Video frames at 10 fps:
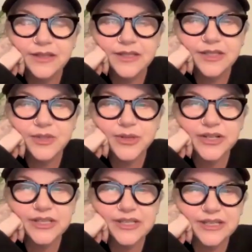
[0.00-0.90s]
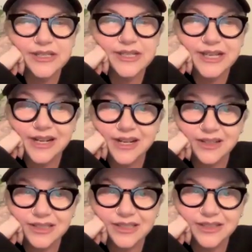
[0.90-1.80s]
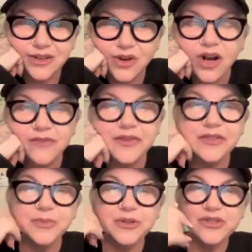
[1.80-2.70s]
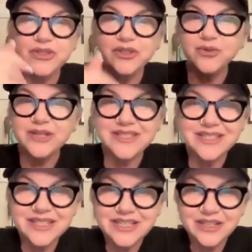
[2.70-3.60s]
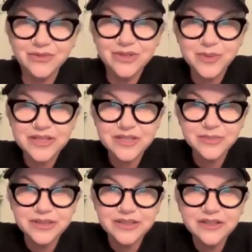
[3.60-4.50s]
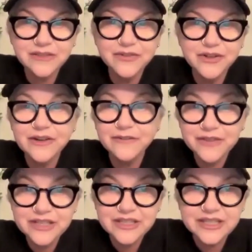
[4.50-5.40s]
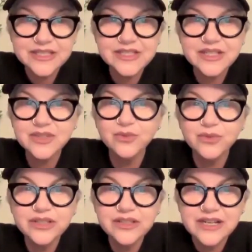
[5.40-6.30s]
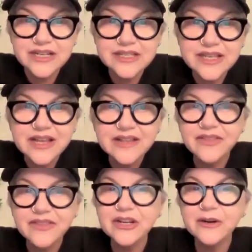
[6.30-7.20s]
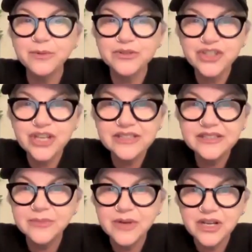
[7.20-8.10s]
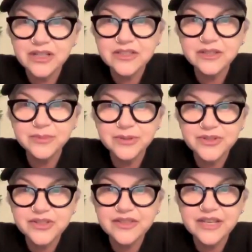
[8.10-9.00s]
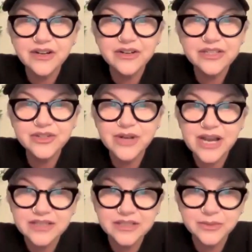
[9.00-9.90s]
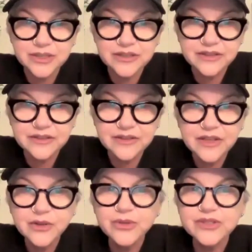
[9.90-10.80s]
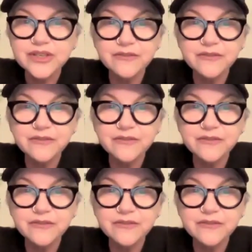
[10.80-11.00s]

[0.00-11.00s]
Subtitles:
This is where it tends to get ugly. Often the person who isn't taking responsibility for their feelings doesn't realize that they are projecting them onto the person they are interacting with, who is